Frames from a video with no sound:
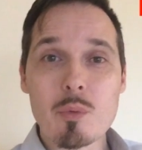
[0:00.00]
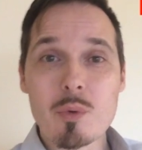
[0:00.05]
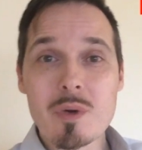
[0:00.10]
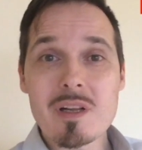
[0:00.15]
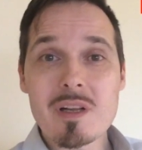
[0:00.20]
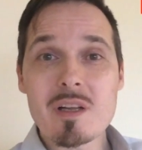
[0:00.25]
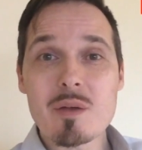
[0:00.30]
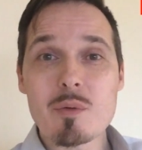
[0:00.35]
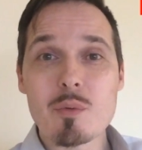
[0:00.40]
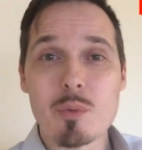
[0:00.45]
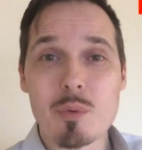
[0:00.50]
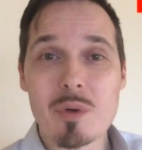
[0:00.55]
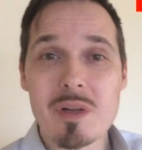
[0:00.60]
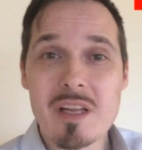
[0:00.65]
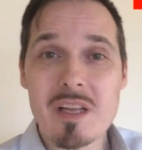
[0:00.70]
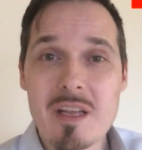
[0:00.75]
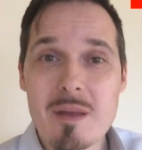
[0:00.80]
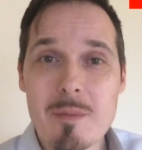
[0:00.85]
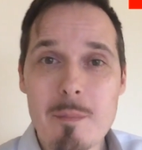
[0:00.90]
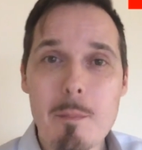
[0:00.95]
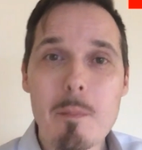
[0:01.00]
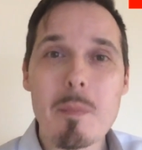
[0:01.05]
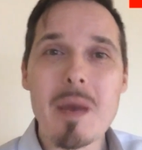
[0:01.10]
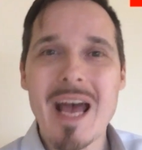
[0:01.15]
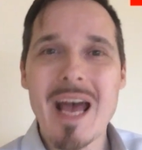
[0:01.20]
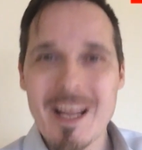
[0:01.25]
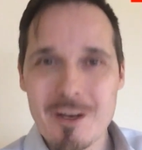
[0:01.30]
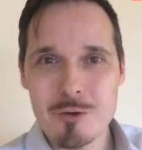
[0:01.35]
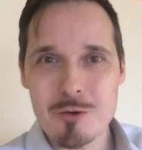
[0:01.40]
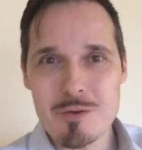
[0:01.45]
really, really
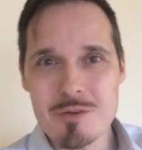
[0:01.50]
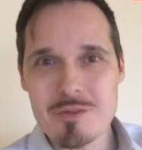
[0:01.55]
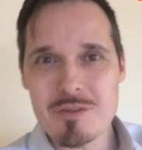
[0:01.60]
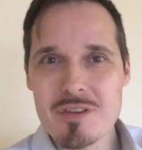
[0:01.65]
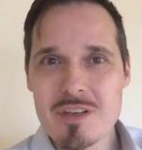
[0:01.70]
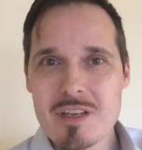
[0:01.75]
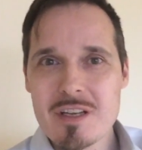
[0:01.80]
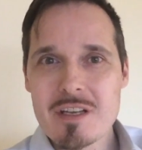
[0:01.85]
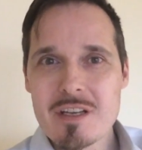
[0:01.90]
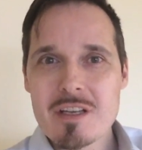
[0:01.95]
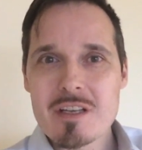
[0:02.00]
matters.